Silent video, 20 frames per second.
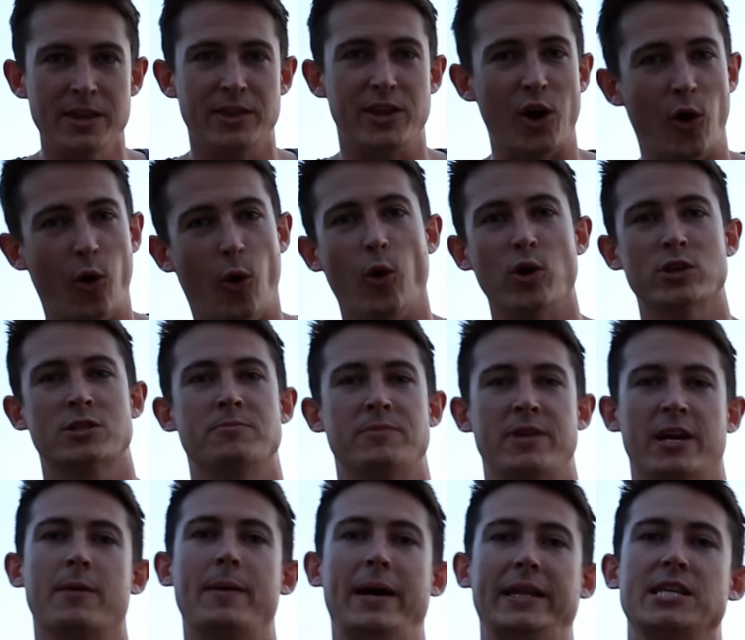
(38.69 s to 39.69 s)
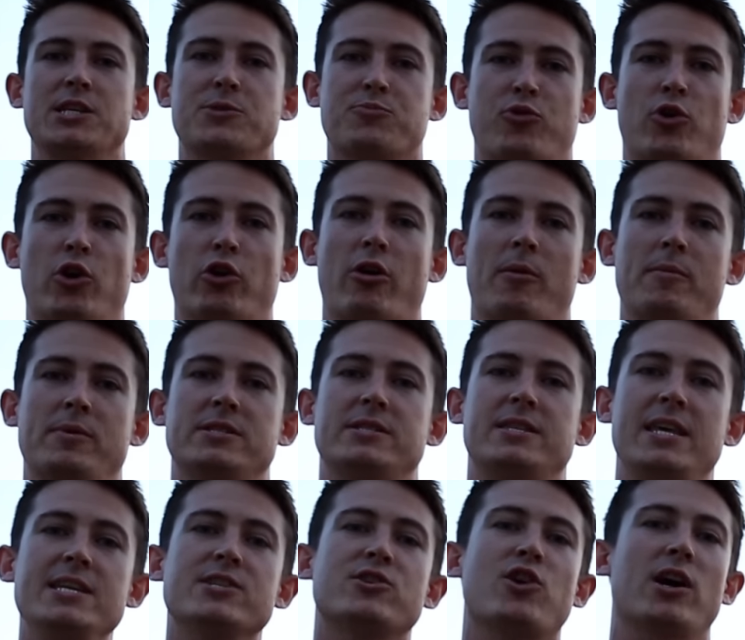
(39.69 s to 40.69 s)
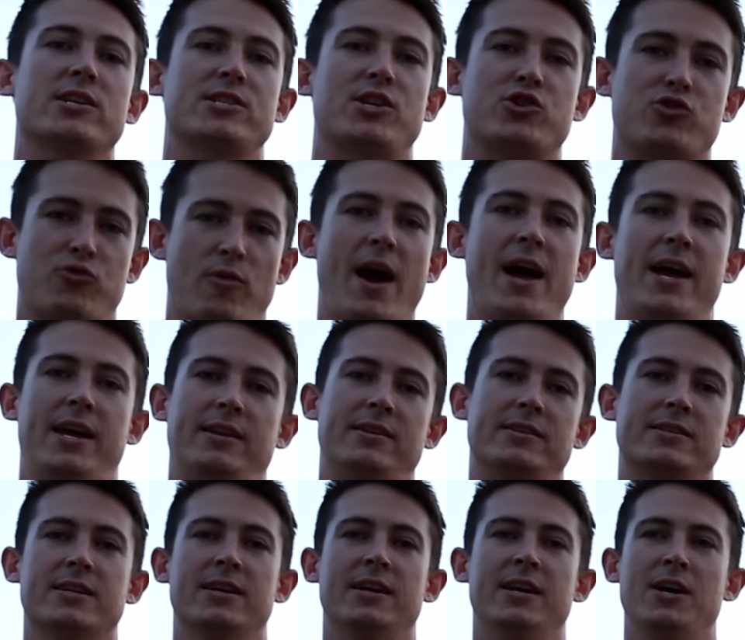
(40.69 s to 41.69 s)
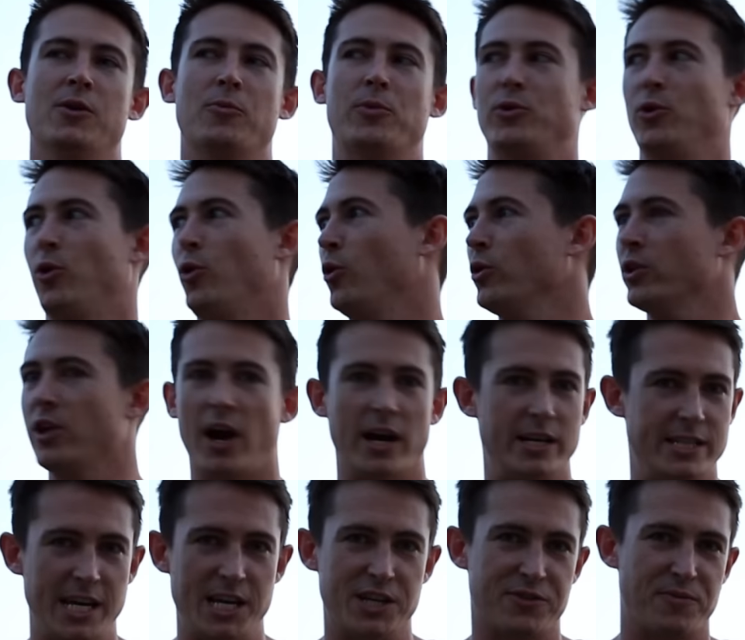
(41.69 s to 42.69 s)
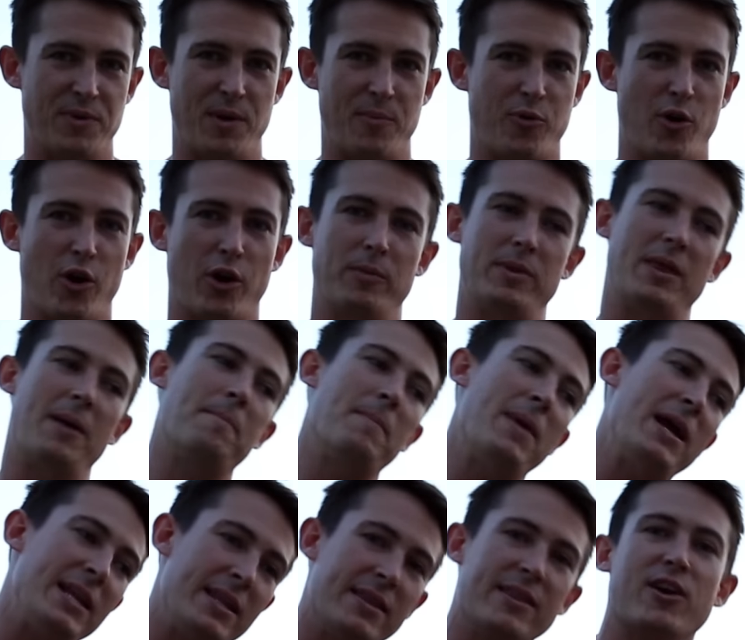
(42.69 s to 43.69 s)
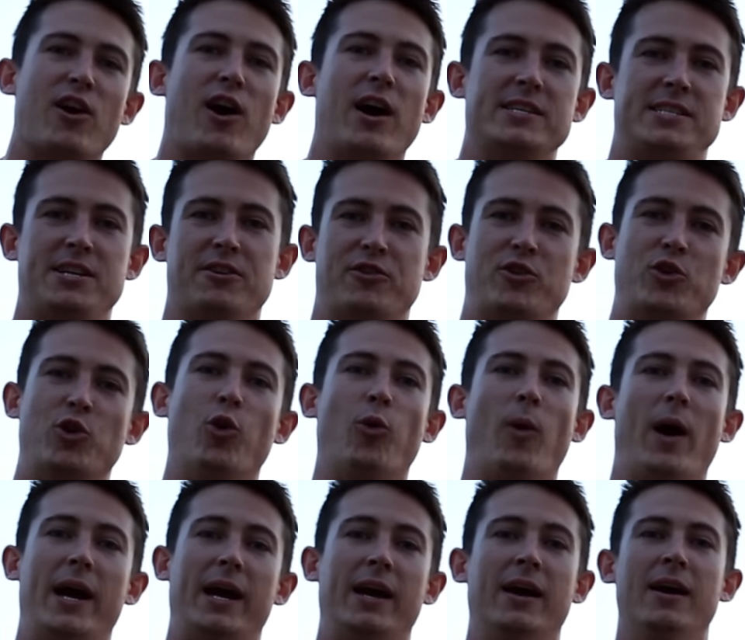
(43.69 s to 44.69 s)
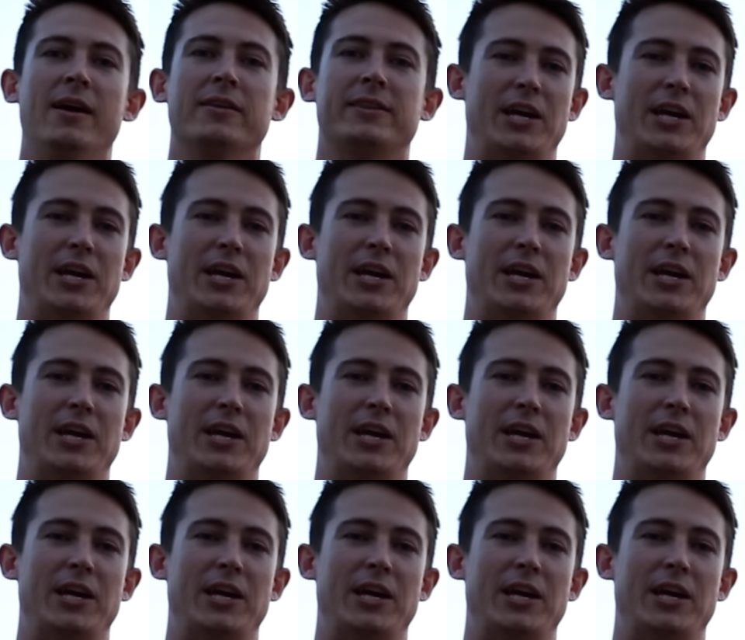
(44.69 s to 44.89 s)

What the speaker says: The awesome thing about this program is these guys are trained with all the ideas from the program, and they're meeting the guys here in Norway.